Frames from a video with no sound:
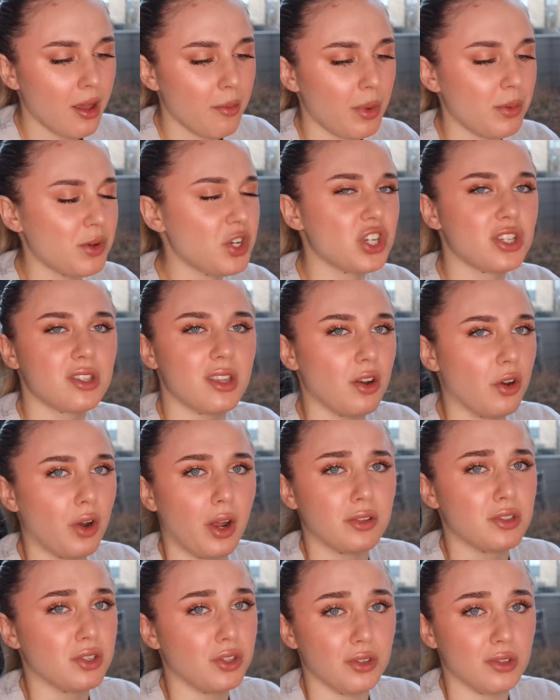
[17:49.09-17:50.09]
Maybe she just didn't know
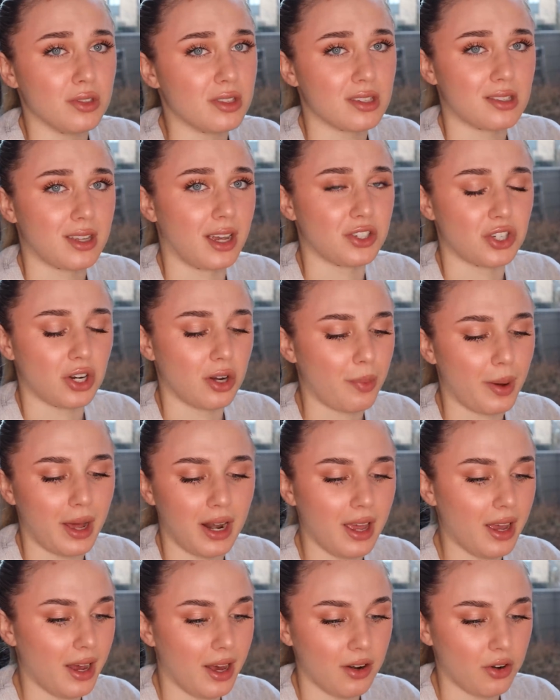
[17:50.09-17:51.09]
how to use this eyeshadow
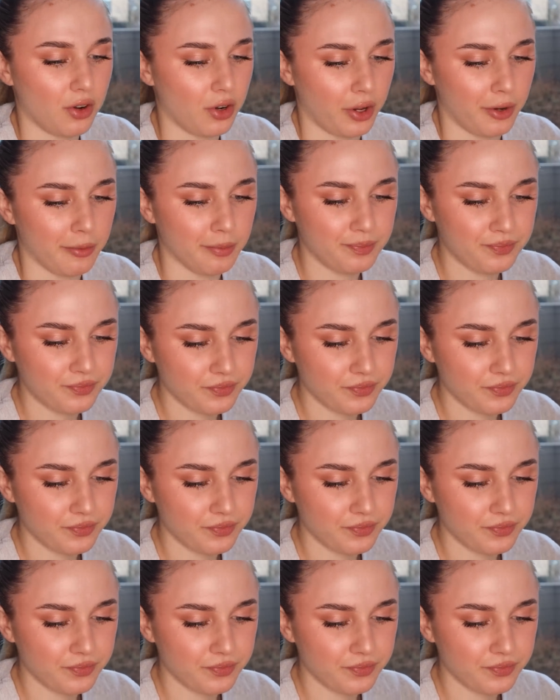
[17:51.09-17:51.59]
palette. I don't know.